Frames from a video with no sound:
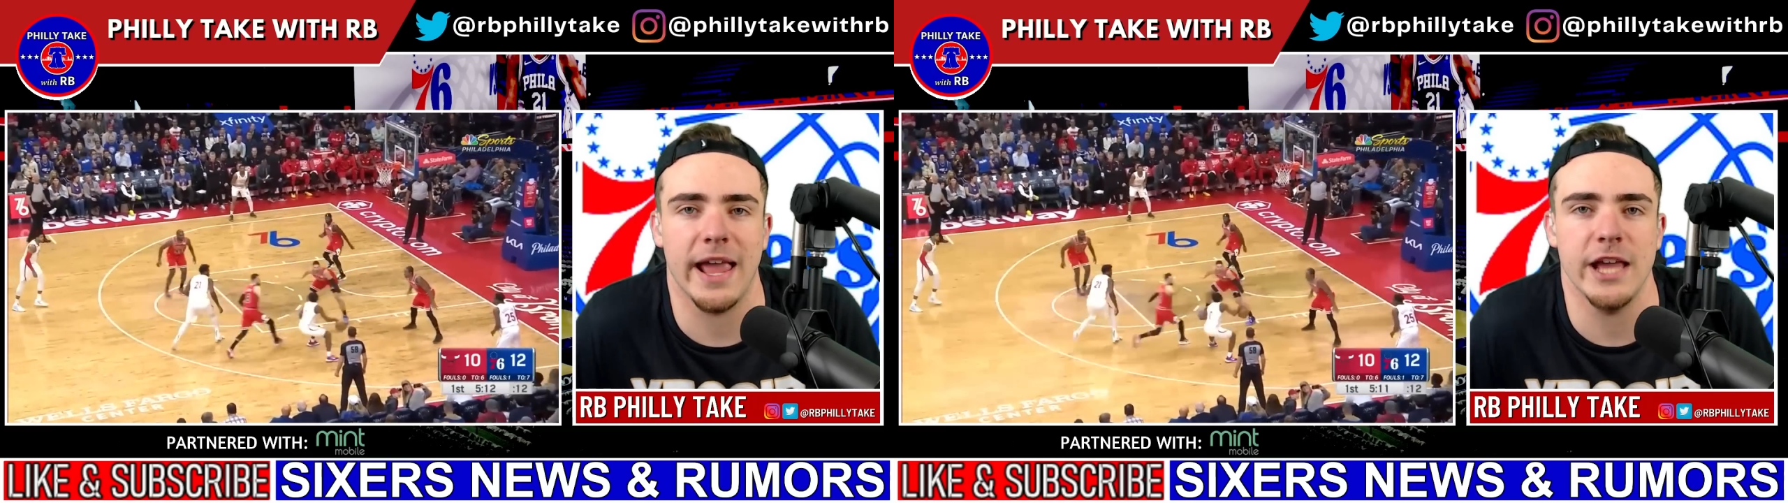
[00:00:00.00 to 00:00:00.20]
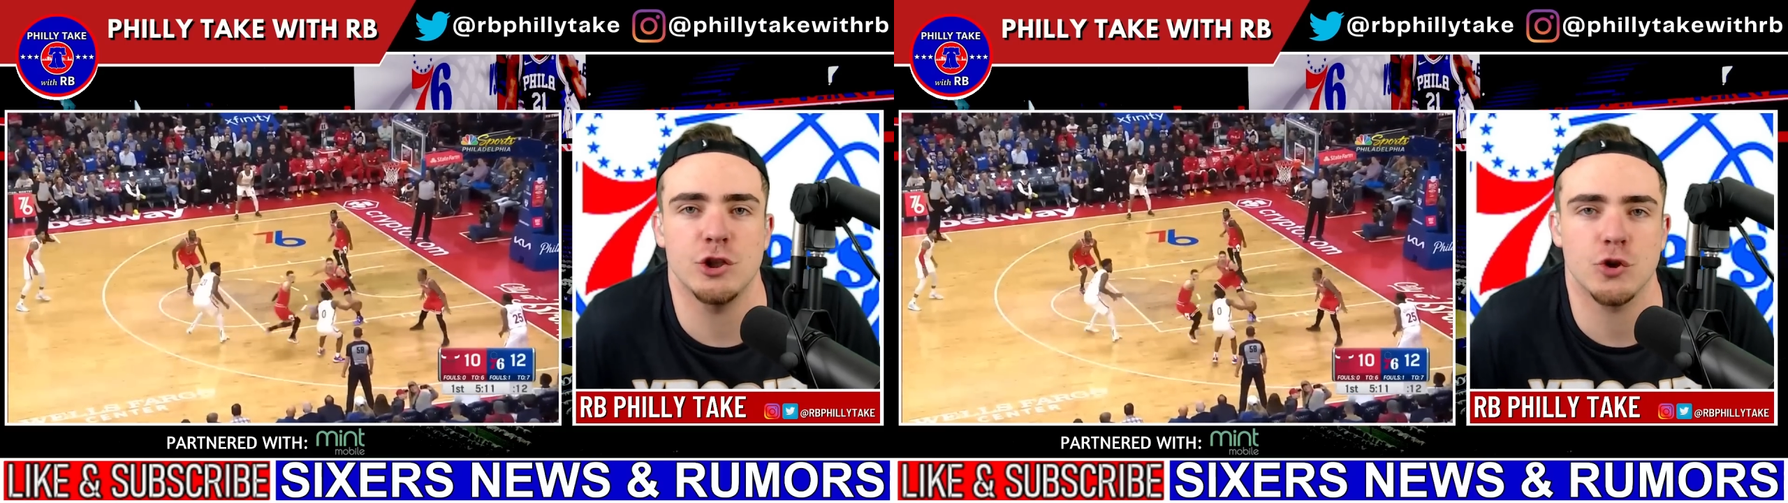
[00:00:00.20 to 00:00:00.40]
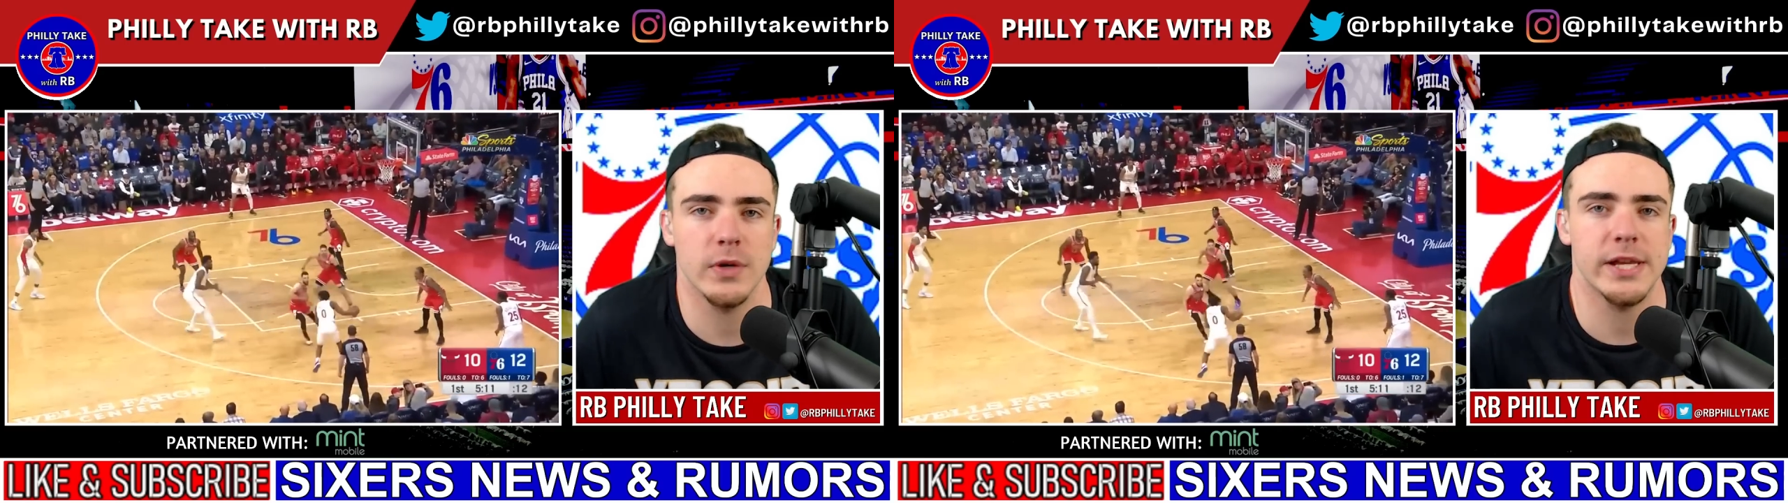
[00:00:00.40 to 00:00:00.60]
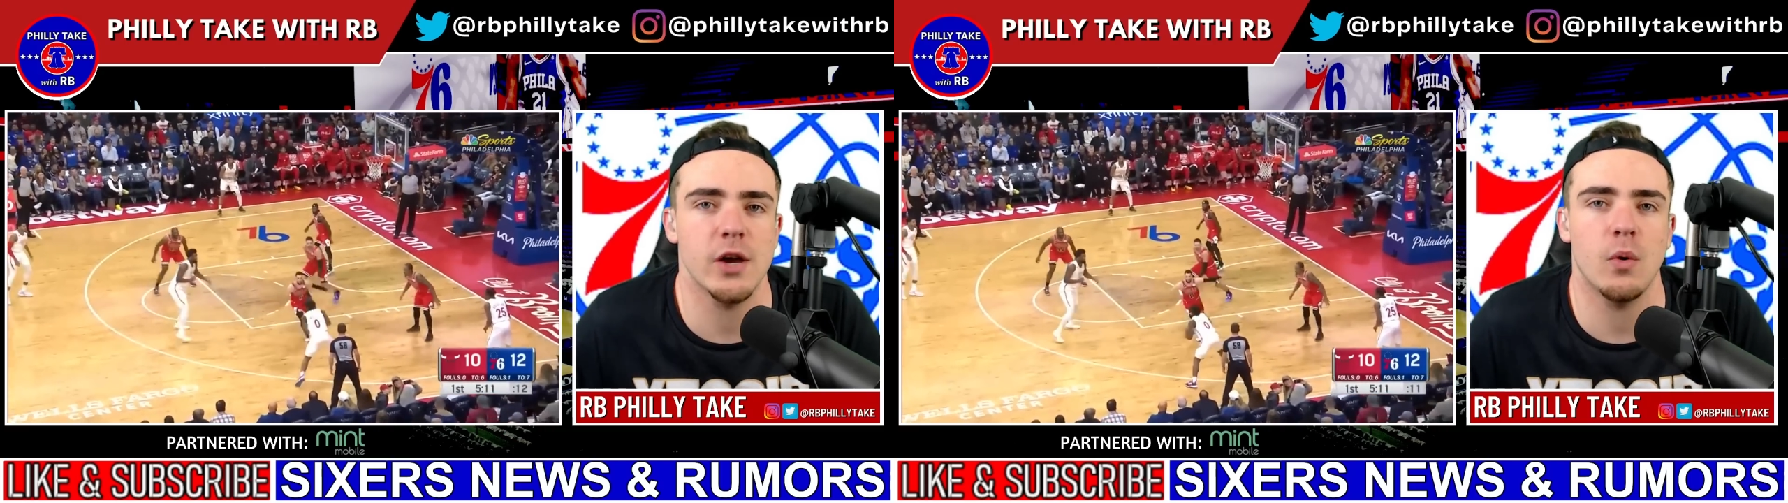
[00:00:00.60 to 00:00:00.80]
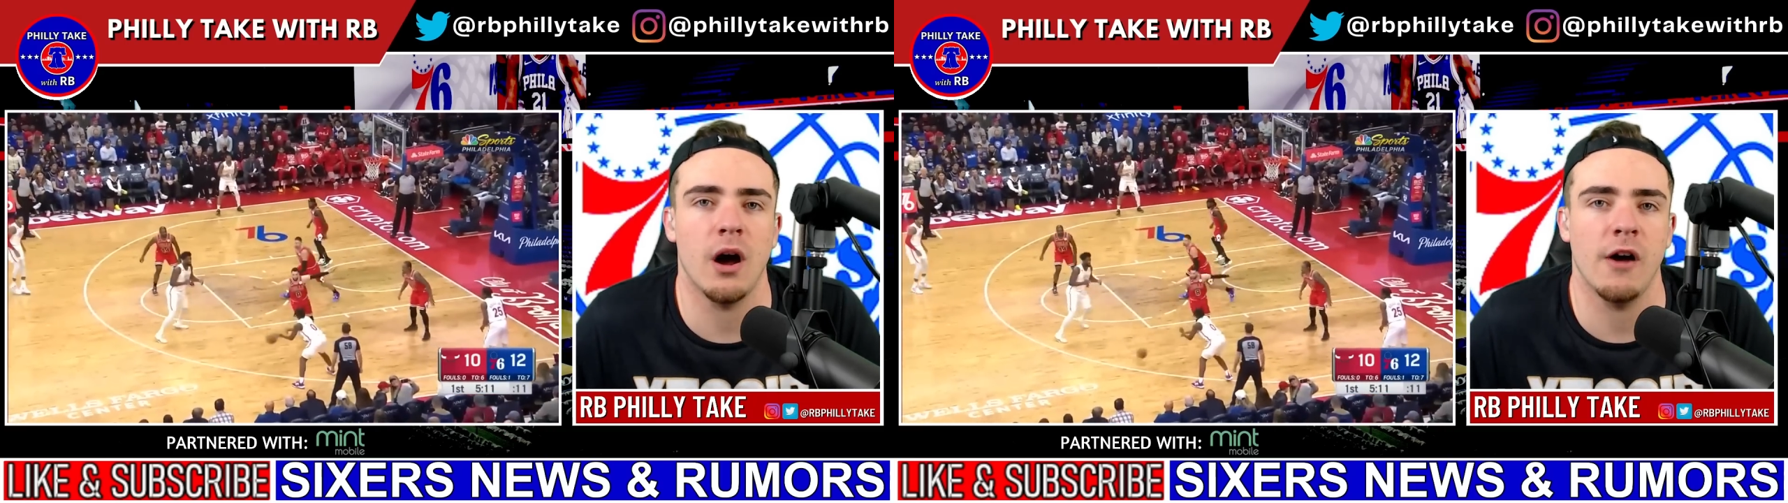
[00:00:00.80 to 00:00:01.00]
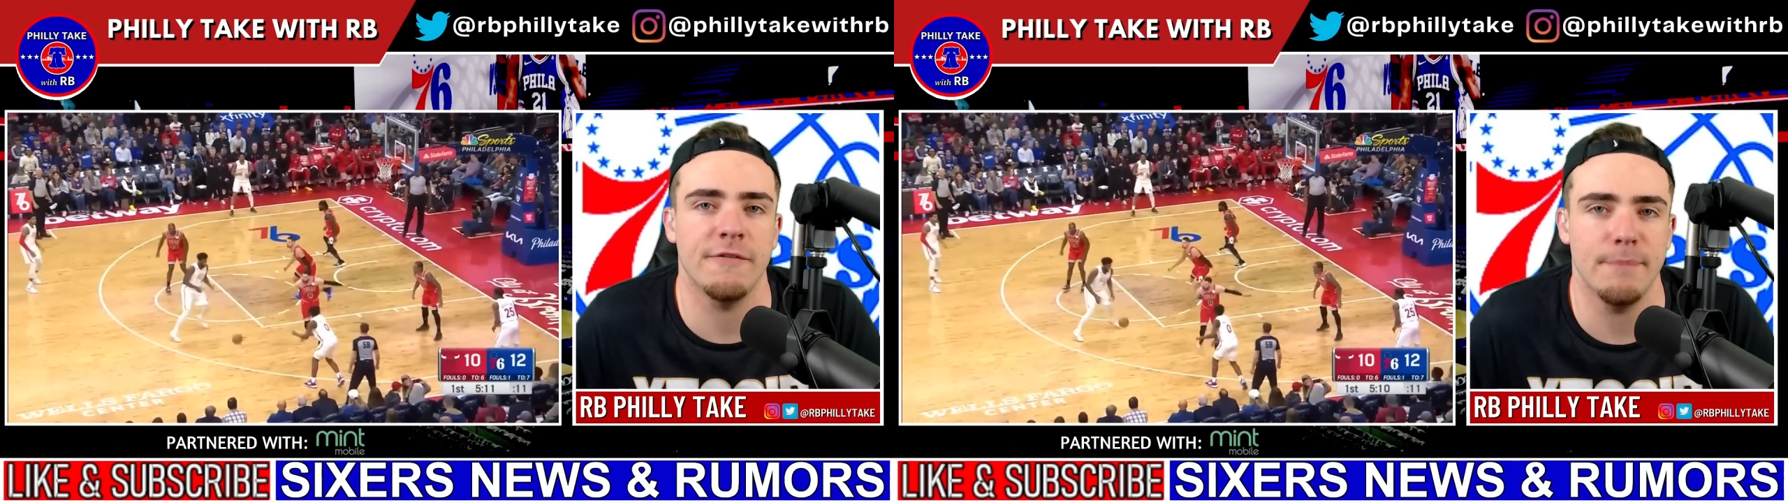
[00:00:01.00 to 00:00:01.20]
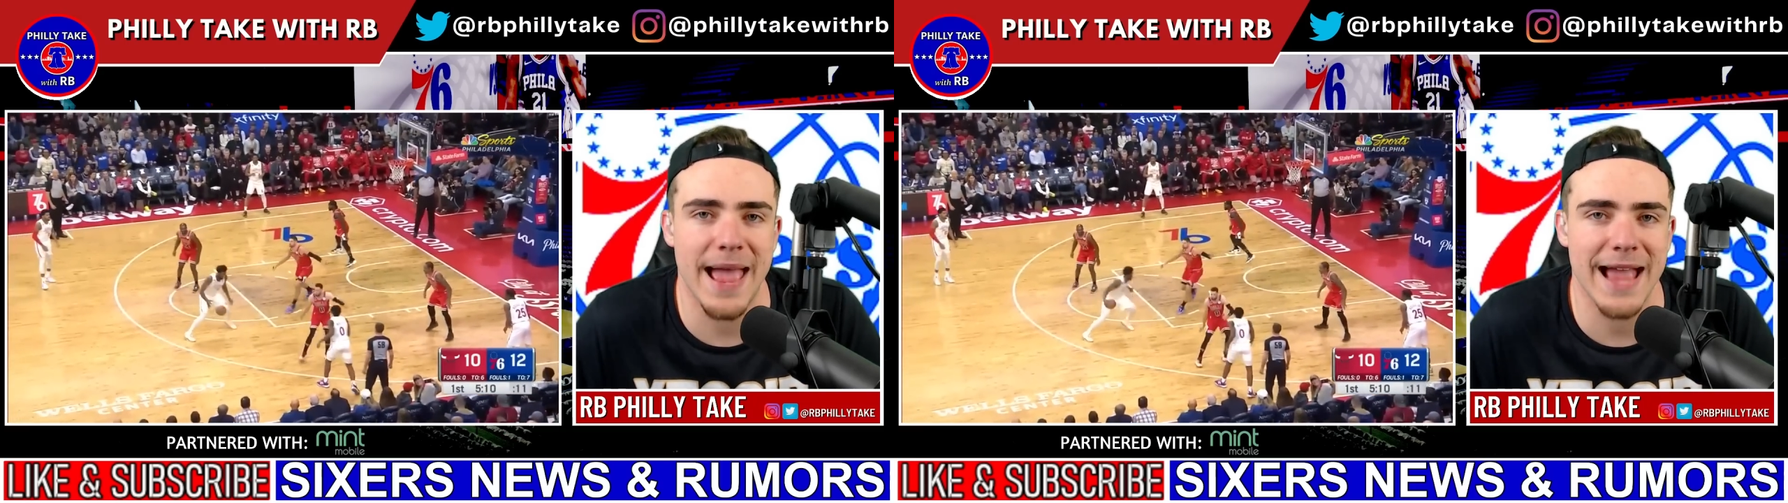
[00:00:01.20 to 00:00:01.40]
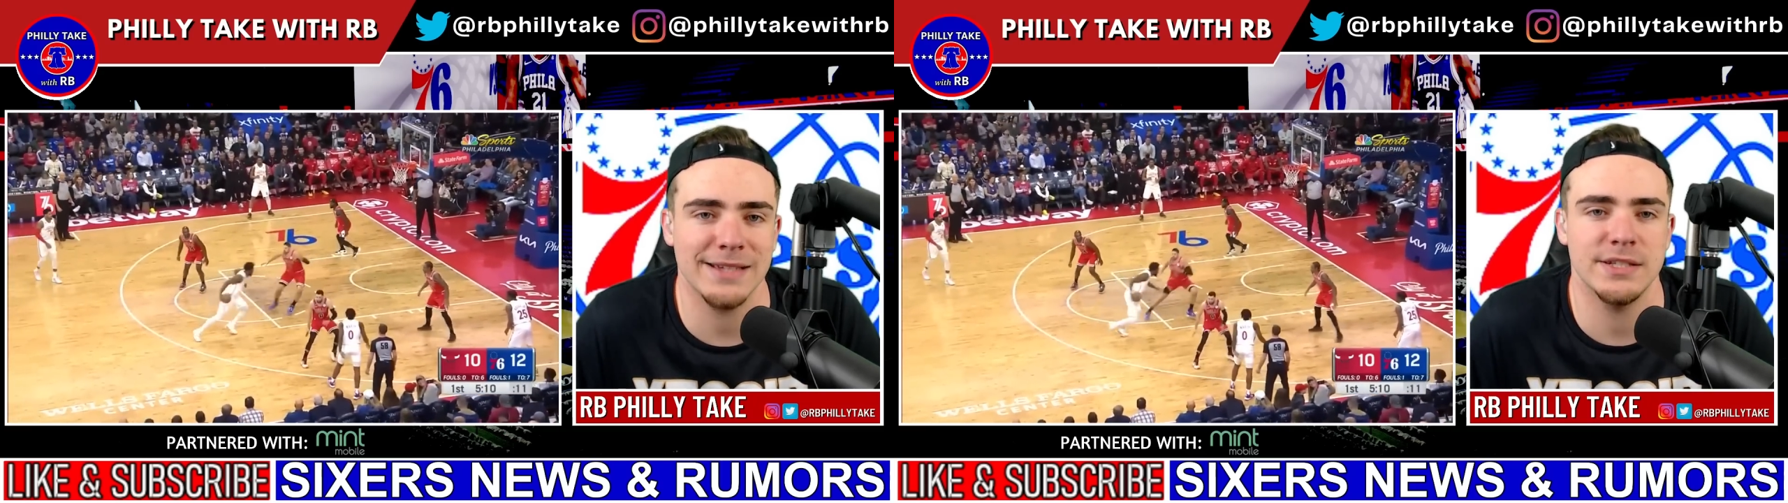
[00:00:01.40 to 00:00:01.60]
a trio of
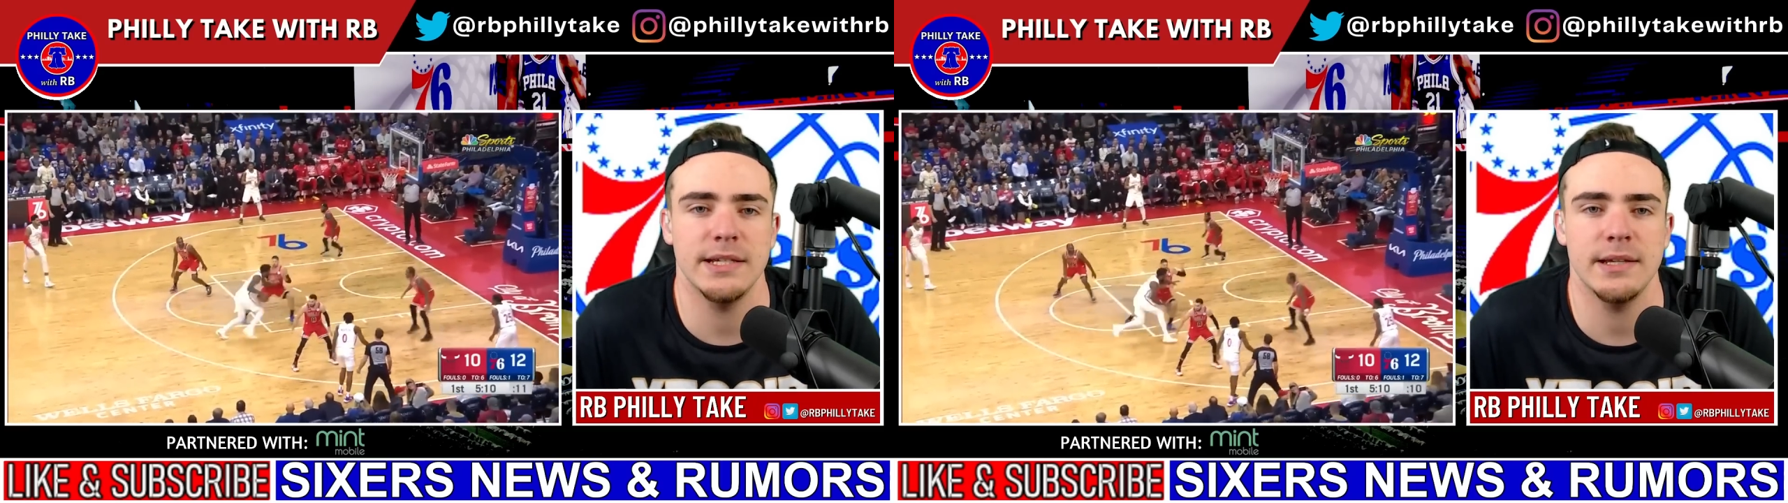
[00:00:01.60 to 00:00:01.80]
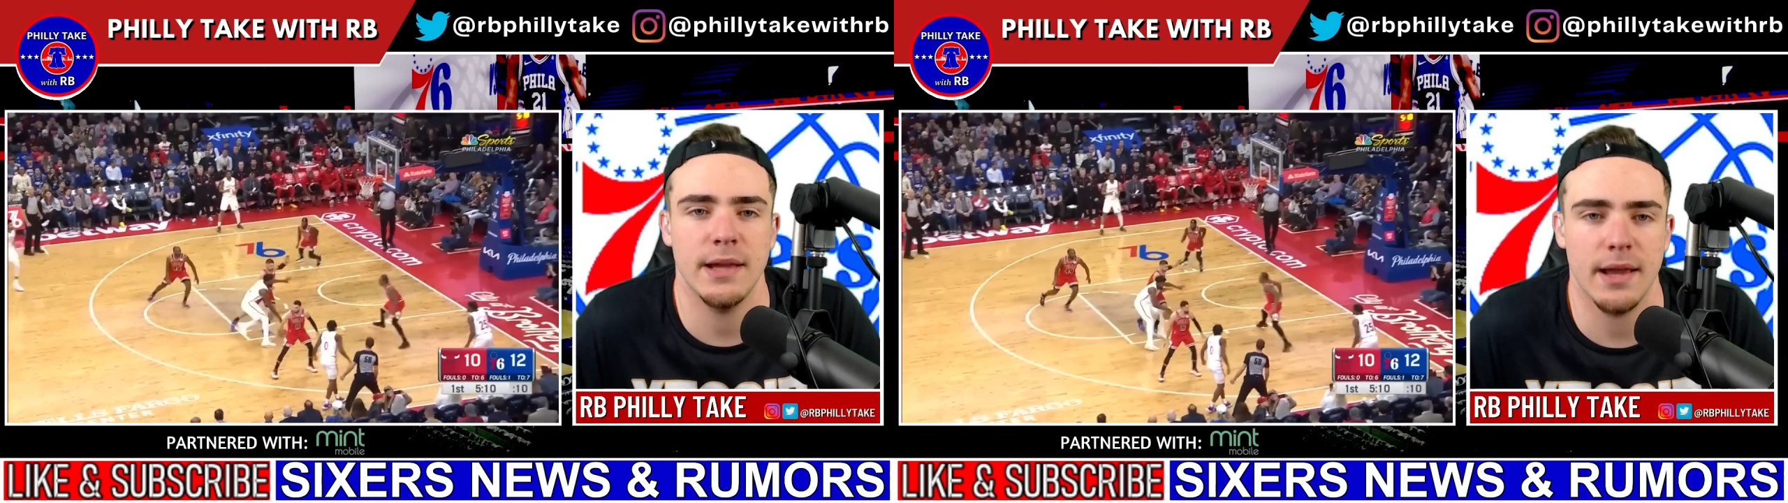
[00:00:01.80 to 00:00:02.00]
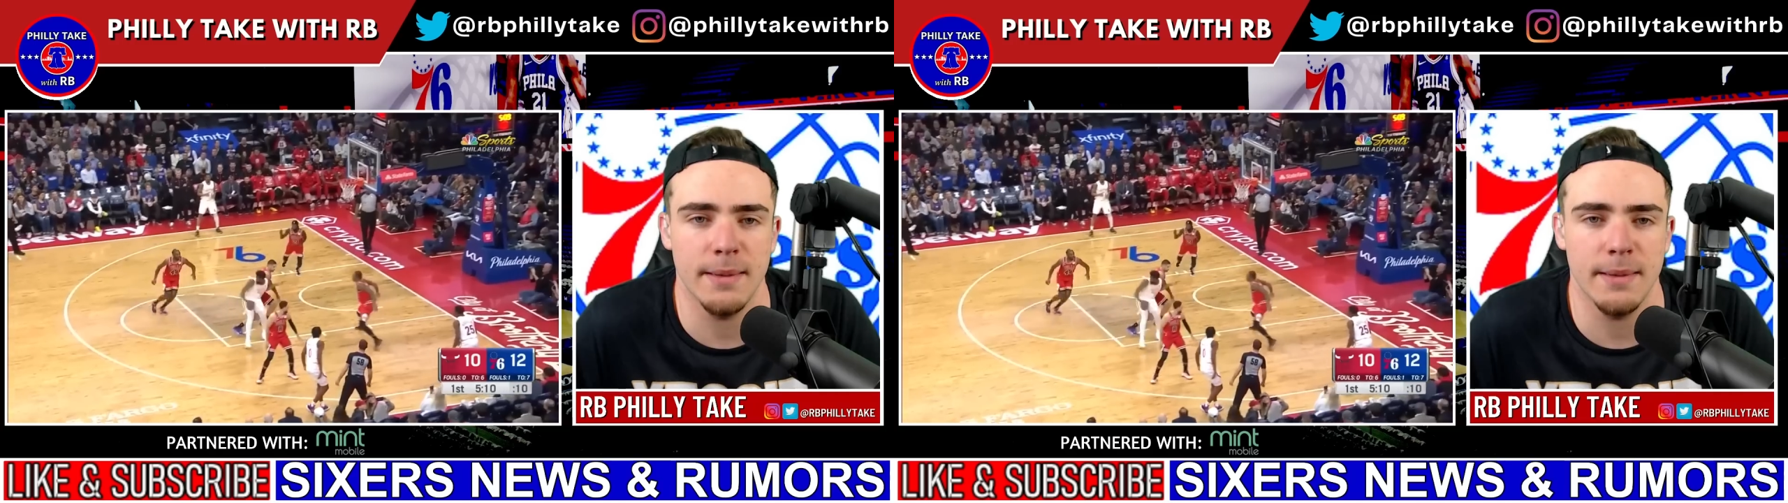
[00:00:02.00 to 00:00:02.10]
Maxey,